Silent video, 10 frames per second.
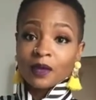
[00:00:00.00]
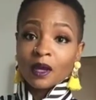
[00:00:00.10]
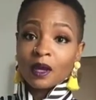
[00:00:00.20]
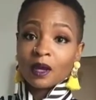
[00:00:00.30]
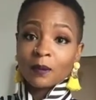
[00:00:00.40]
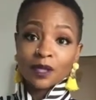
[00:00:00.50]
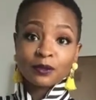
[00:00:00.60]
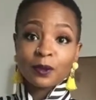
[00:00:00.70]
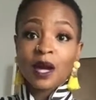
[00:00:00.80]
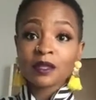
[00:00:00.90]

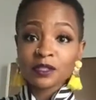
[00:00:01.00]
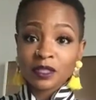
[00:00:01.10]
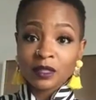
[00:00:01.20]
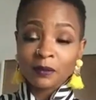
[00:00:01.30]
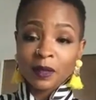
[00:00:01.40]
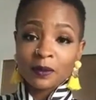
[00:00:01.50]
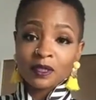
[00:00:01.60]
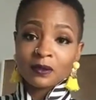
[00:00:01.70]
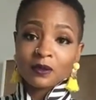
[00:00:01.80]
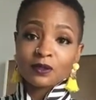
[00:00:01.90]
Anthropologie, maybe
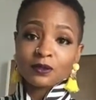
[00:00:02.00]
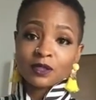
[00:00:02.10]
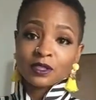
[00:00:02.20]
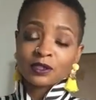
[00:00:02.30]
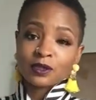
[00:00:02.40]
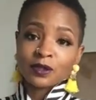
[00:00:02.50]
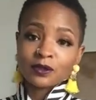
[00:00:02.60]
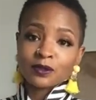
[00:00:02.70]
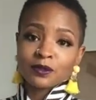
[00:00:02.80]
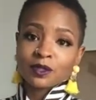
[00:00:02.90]
some of the stores that you go to.